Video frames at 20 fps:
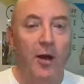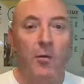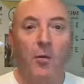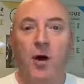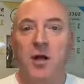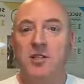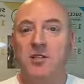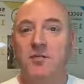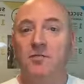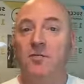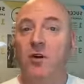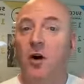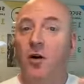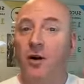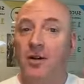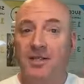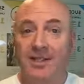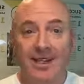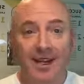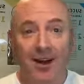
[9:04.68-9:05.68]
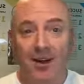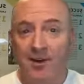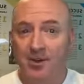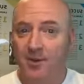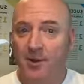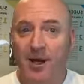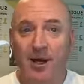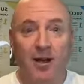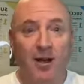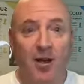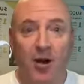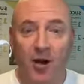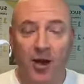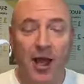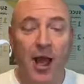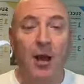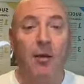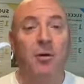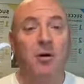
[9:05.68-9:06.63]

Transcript: I want some volunteers. I'm not going to call you out.